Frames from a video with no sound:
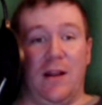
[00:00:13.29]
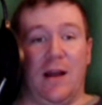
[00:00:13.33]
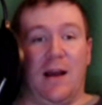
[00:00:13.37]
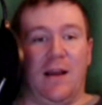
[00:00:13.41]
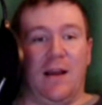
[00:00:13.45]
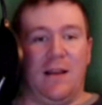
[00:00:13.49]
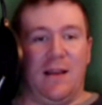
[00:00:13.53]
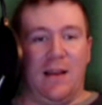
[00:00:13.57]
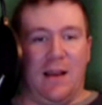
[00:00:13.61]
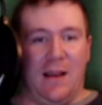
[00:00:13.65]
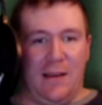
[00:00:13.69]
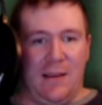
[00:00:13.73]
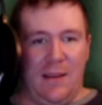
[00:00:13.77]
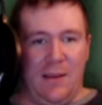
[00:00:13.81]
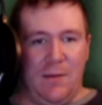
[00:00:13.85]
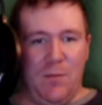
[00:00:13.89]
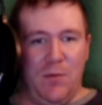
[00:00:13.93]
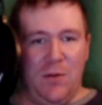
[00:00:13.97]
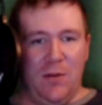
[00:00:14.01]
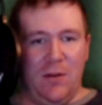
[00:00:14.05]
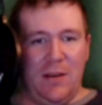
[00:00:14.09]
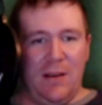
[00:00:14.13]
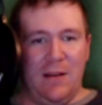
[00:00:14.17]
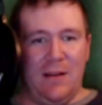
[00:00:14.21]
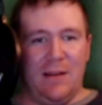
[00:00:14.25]
I keep
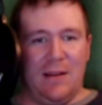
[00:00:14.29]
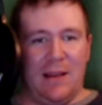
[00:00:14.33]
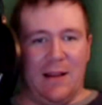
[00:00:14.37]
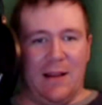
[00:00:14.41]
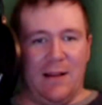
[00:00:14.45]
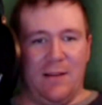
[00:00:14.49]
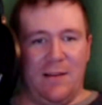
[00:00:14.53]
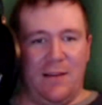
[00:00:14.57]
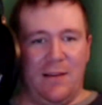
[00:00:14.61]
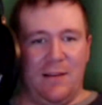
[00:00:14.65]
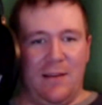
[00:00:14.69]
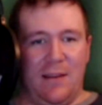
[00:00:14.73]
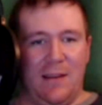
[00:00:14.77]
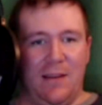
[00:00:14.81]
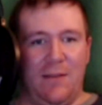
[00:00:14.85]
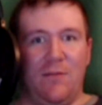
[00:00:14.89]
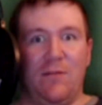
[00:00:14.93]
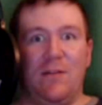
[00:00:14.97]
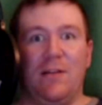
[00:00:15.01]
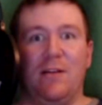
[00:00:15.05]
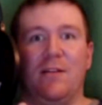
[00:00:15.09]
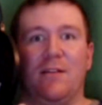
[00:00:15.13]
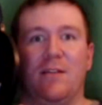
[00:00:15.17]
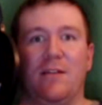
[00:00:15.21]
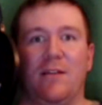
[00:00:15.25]
looking down at the
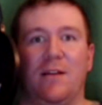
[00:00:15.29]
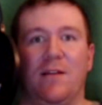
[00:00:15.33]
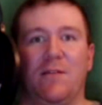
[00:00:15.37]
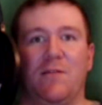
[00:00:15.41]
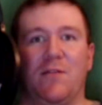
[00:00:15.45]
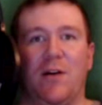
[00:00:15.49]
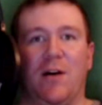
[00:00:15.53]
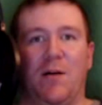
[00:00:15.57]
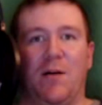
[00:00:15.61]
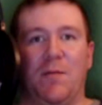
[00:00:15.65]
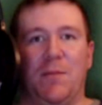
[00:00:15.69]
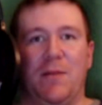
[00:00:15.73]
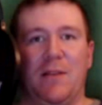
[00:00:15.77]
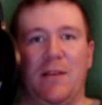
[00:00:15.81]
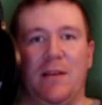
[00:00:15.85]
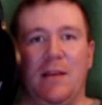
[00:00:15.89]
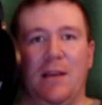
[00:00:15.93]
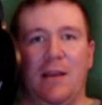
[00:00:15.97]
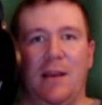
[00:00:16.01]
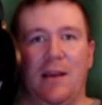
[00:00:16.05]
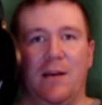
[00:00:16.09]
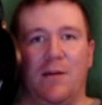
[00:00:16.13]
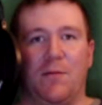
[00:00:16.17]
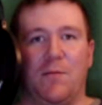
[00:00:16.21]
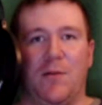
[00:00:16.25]
TV instead of up at the
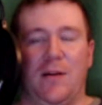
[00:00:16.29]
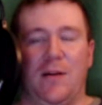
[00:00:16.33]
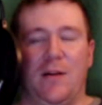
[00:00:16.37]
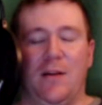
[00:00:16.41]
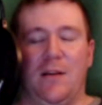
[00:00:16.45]
camera.